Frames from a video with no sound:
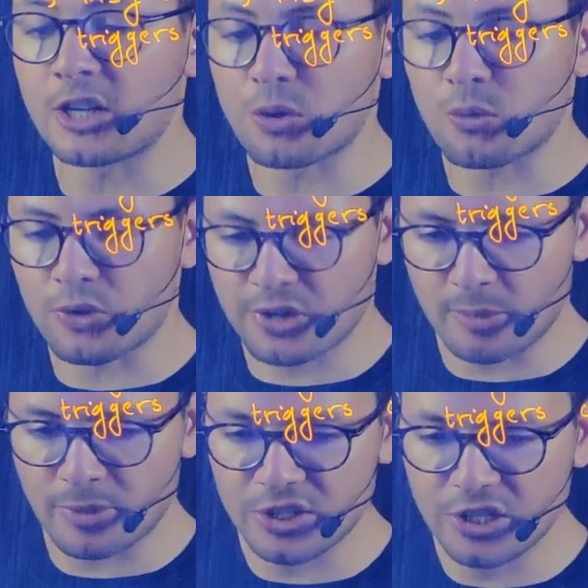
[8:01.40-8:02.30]
Azure
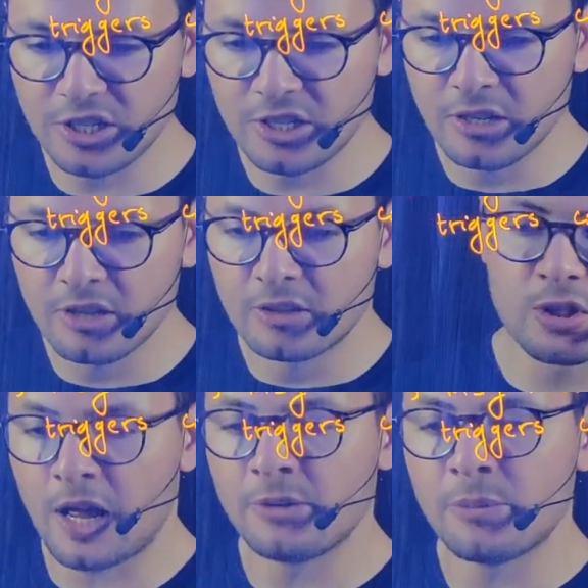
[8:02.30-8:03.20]
virtual machine.
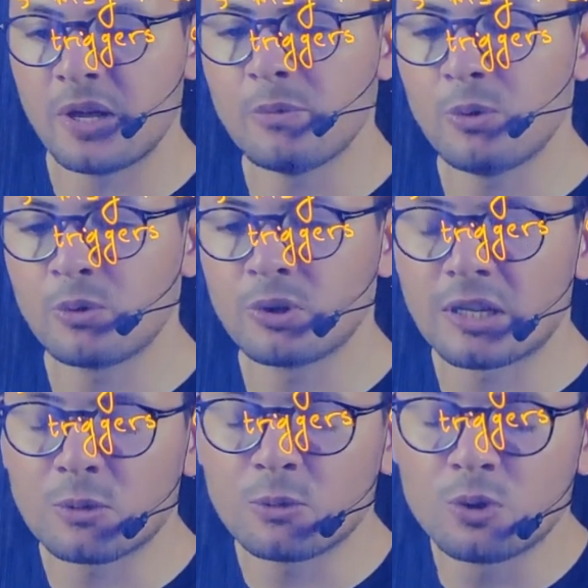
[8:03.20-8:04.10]
And maybe we,
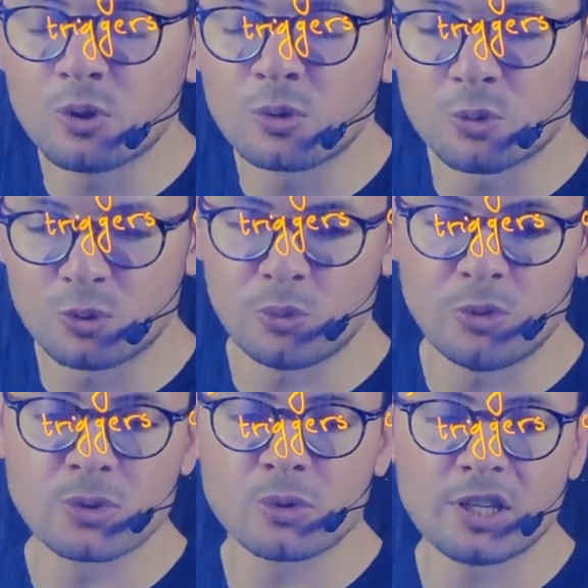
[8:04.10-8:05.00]
we don't want to
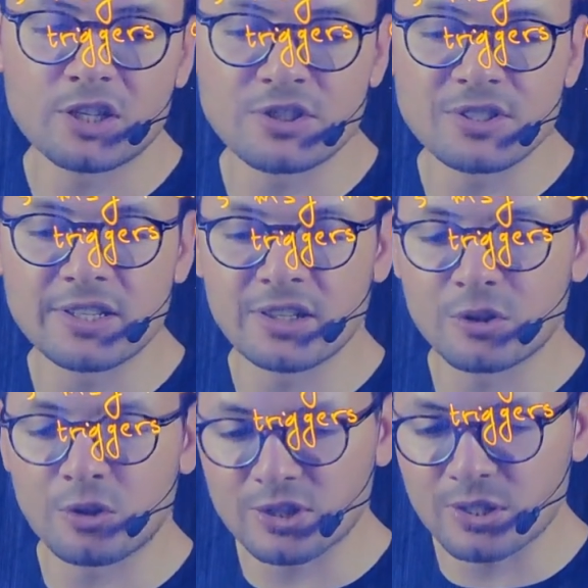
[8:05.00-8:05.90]
use a connection
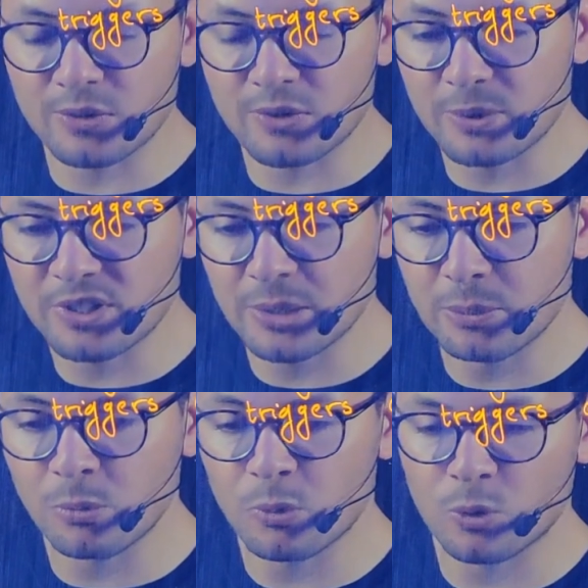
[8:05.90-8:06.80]
string or a service
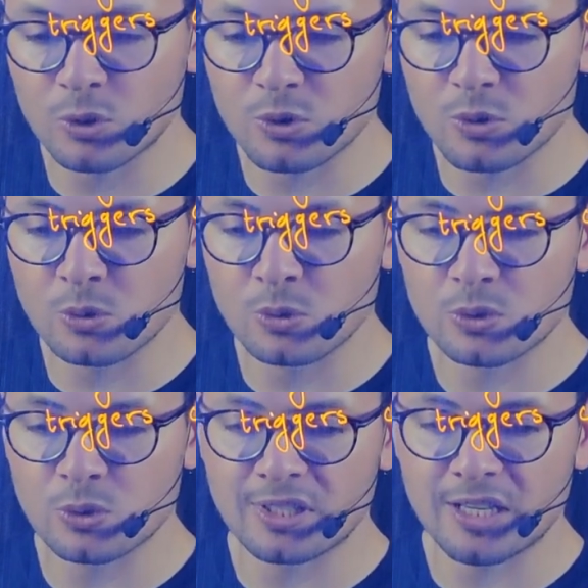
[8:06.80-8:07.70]
principal because
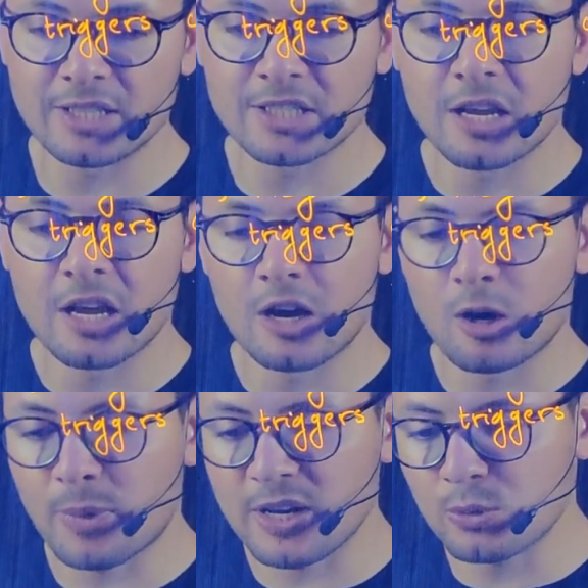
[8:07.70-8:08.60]
those contains
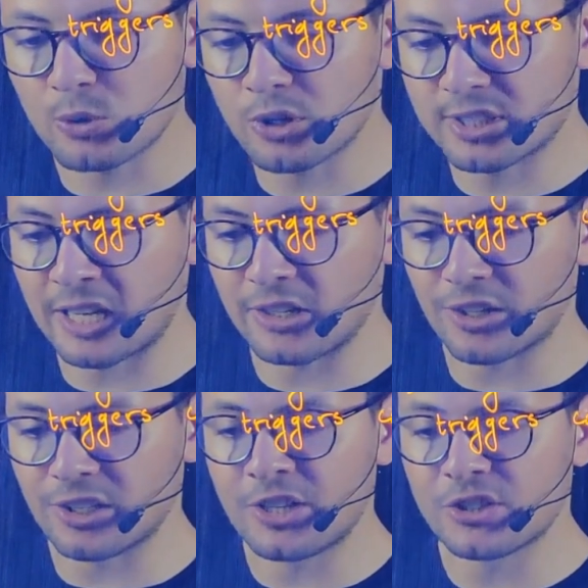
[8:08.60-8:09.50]
uh, passwords and
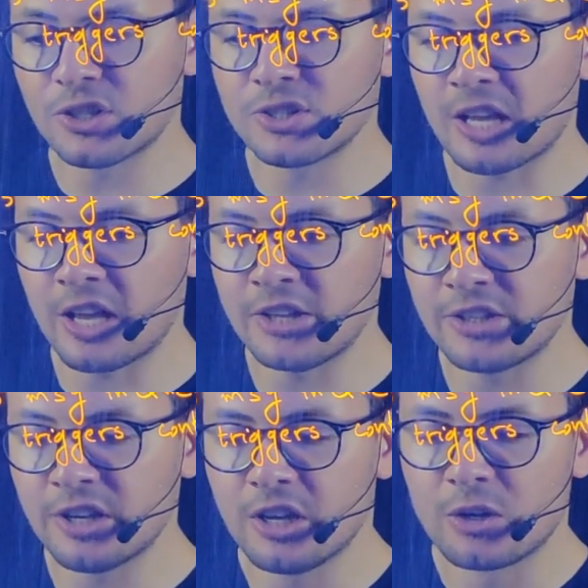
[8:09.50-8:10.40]
credentials
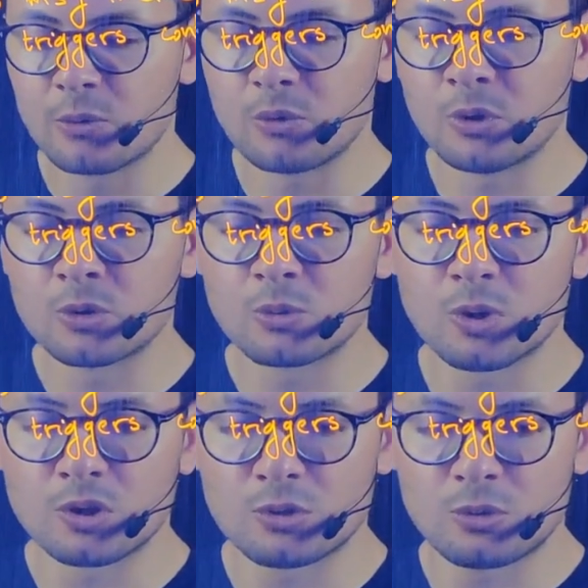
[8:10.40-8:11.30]
and we don't
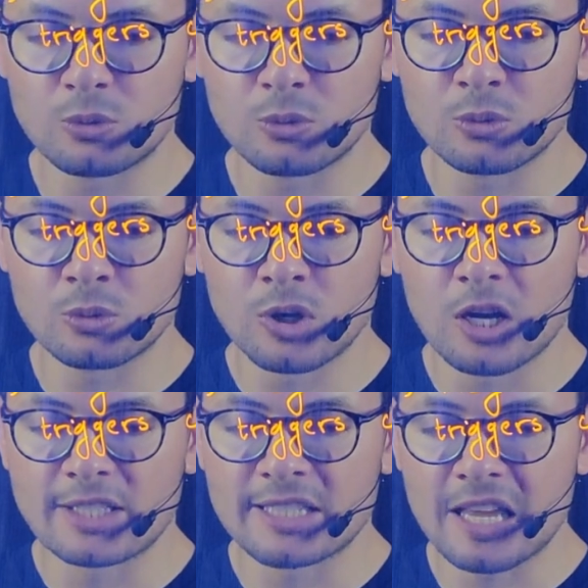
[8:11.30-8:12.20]
want to
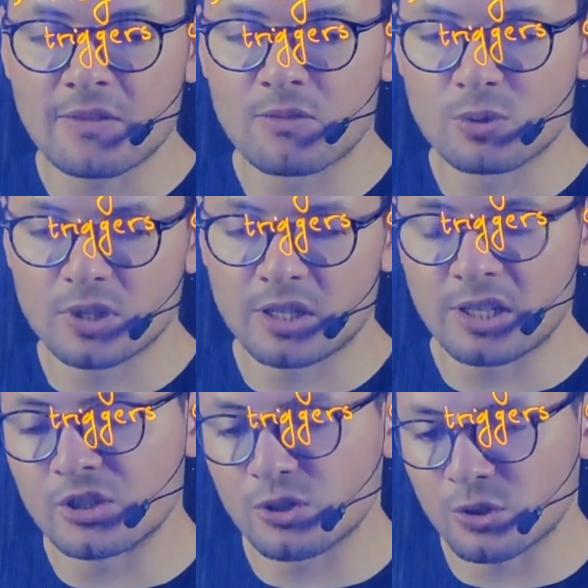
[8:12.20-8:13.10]
save those
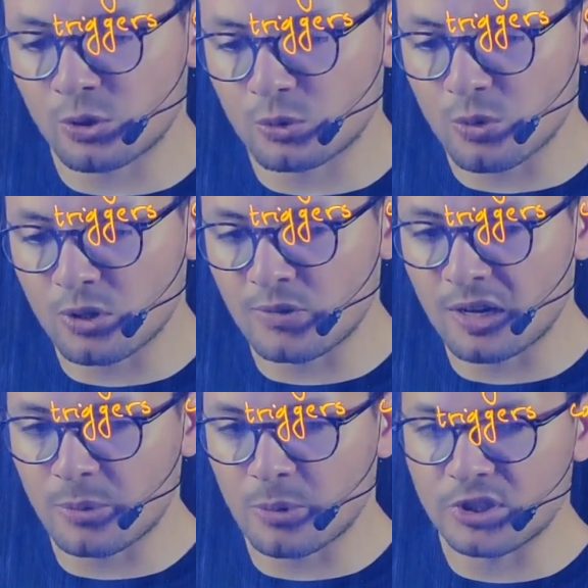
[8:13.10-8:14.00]
credentials onto the
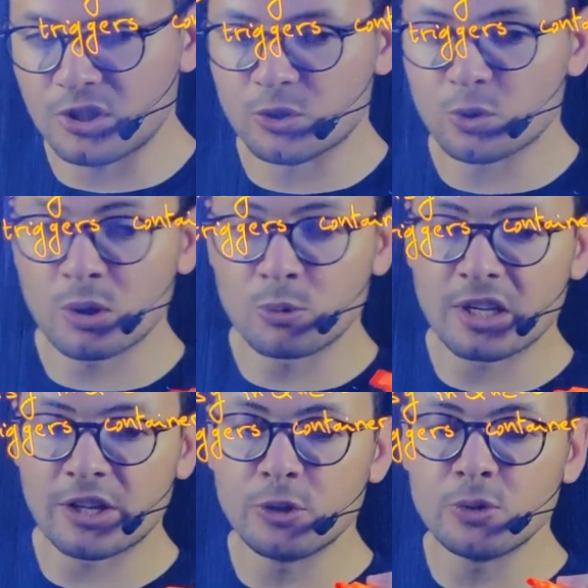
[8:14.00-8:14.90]
developer machine. So what we
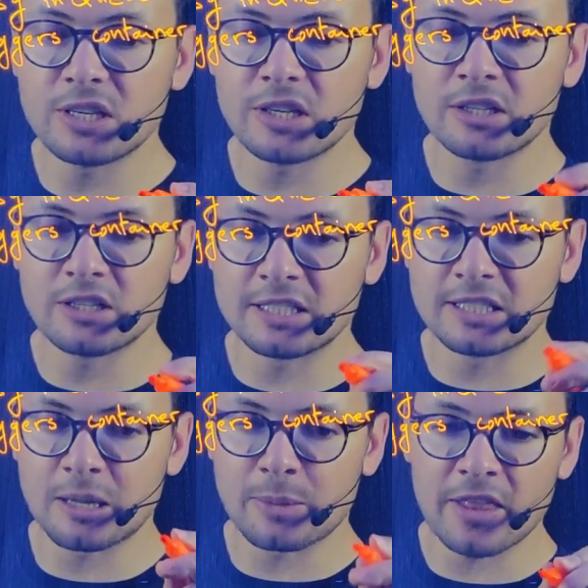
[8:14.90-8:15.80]
can use here
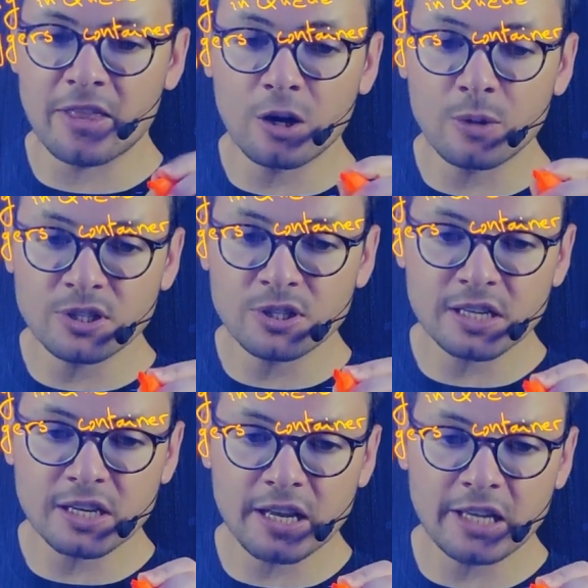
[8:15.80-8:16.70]
is some other
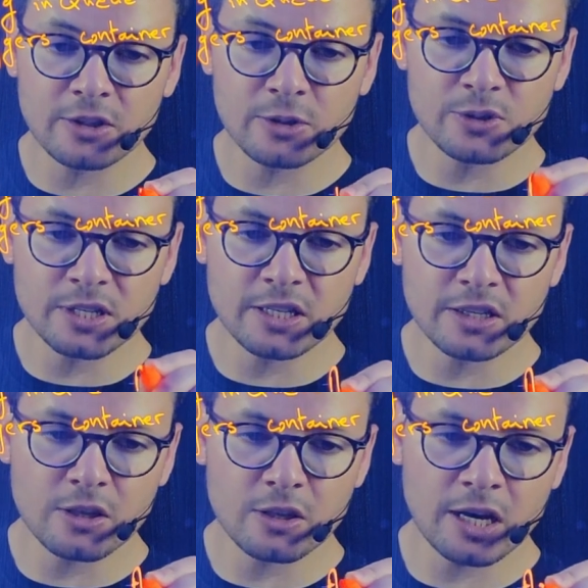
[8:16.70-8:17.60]
options like
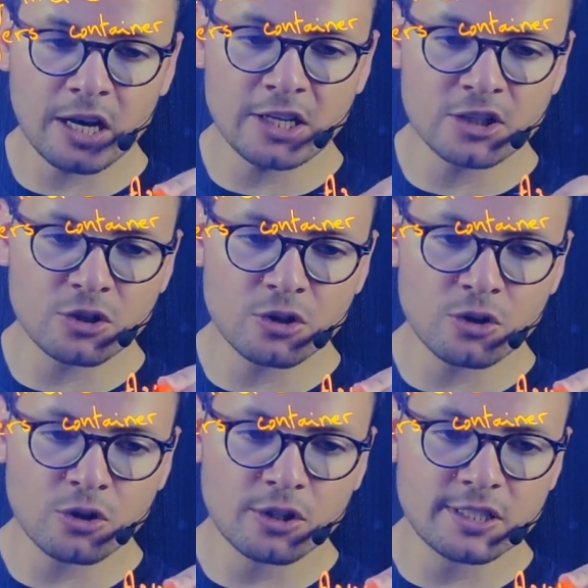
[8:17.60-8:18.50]
using the
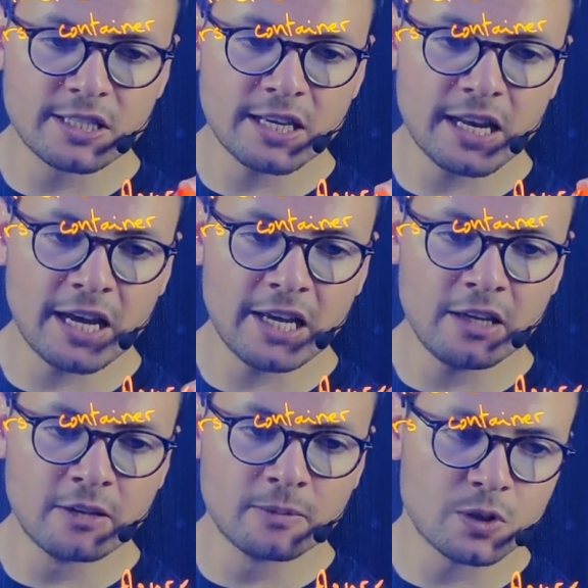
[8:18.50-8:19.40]
Azure CLI.
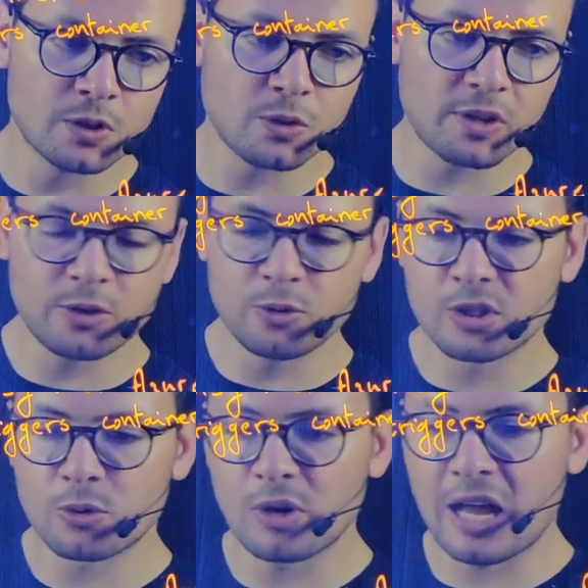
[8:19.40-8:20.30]
So that
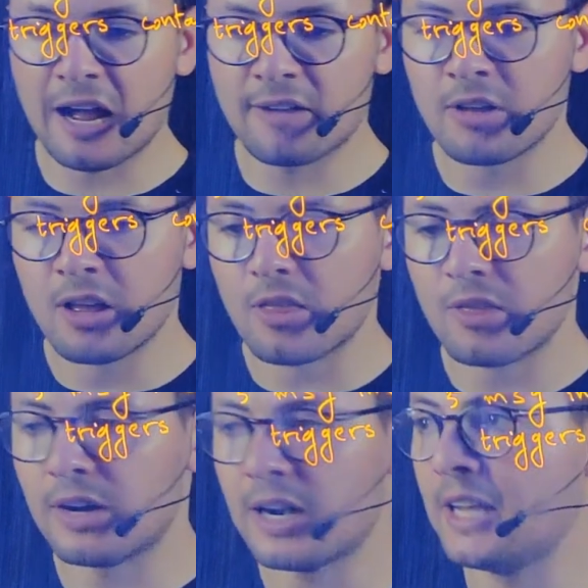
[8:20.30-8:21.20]
user will have
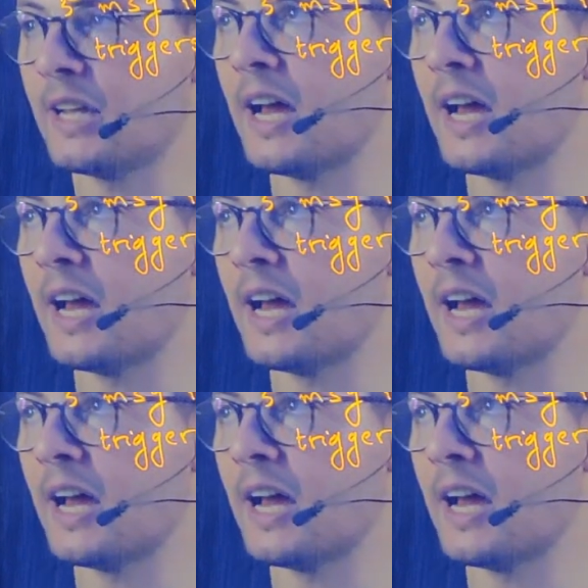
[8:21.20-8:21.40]
the right